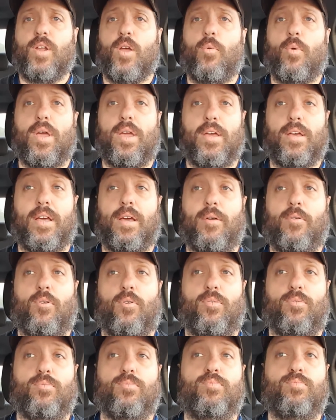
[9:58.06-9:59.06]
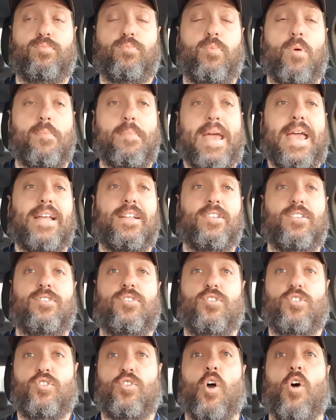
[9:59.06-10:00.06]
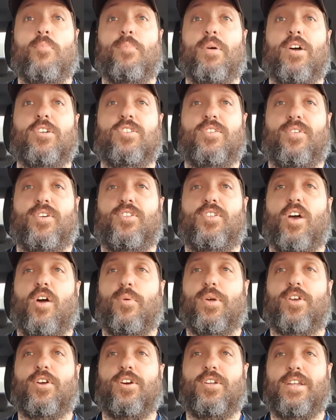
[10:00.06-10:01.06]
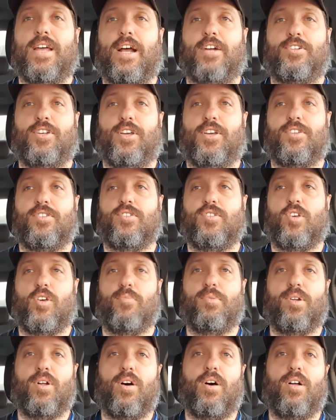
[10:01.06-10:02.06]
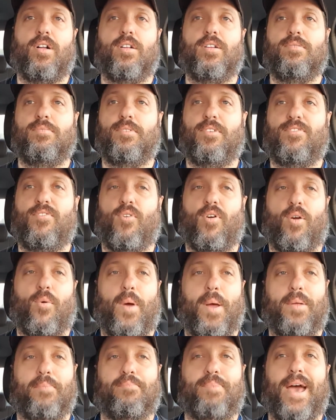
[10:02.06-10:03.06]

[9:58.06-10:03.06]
We made so much of it though we couldn't actually consume it all before it went